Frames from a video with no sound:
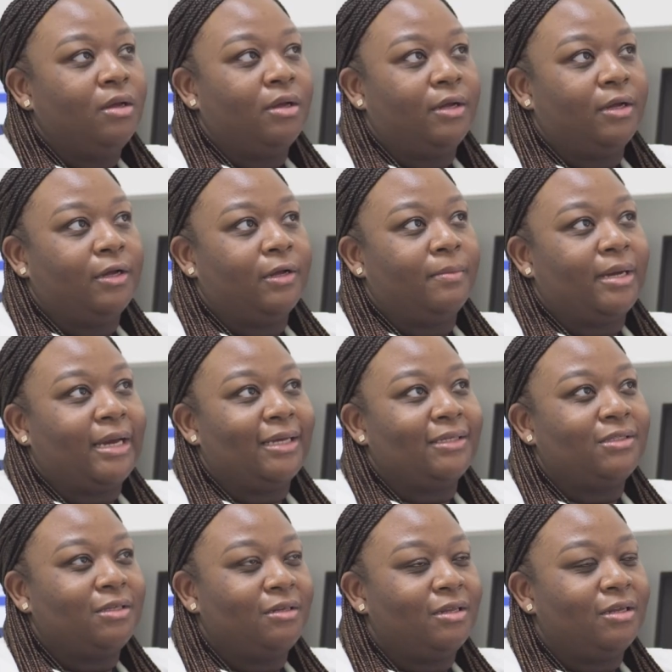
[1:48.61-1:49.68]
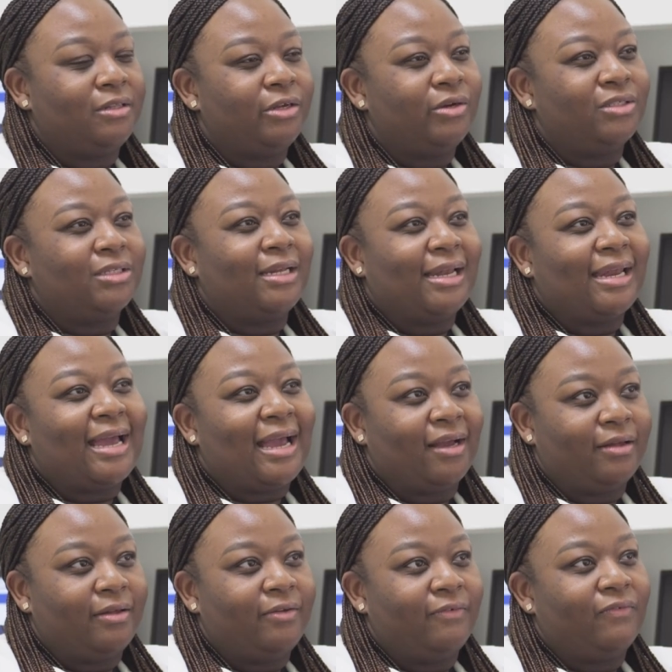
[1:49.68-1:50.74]
Um, I see that there's a lack
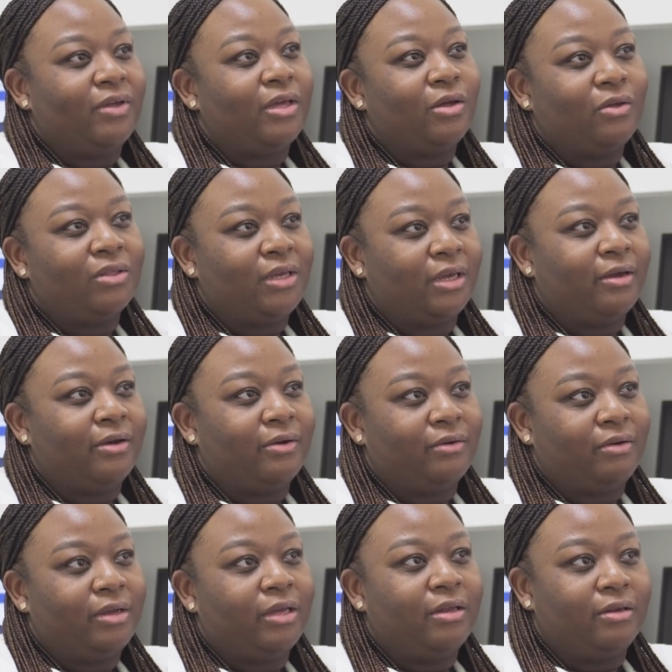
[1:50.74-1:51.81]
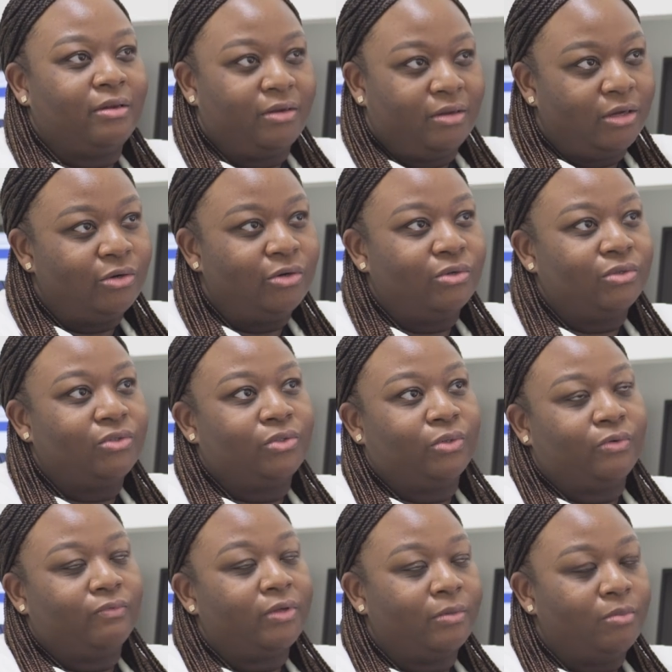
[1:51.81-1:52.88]
of healthcare in
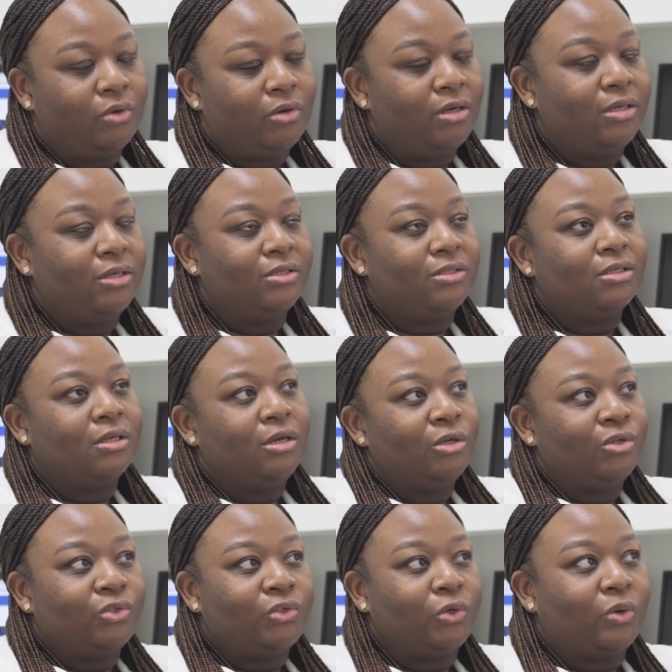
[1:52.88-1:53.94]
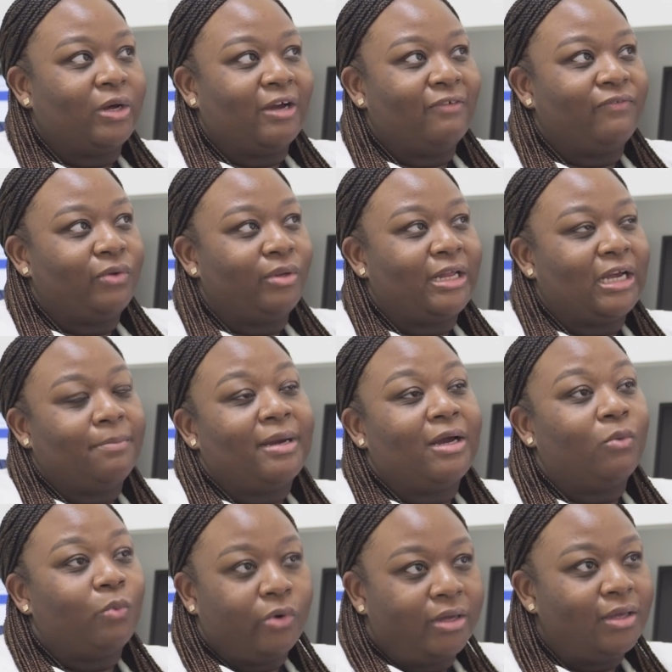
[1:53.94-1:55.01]
underserved communities. So I feel like by
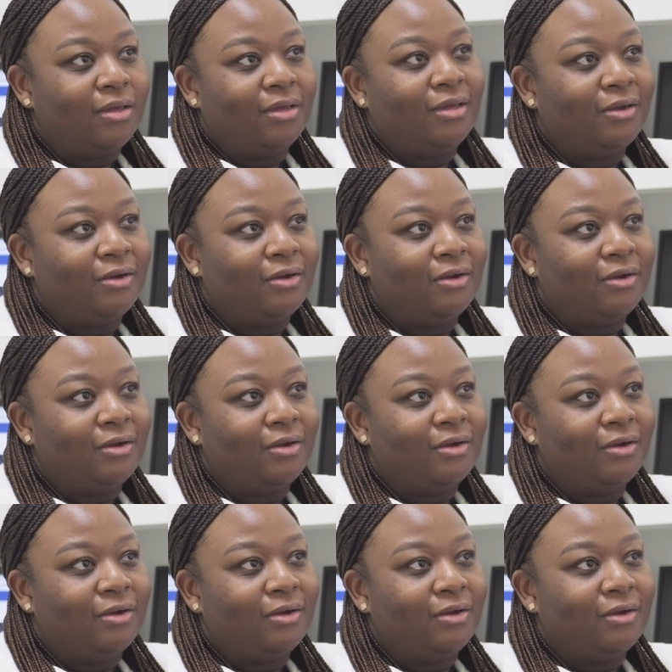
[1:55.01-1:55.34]
working here,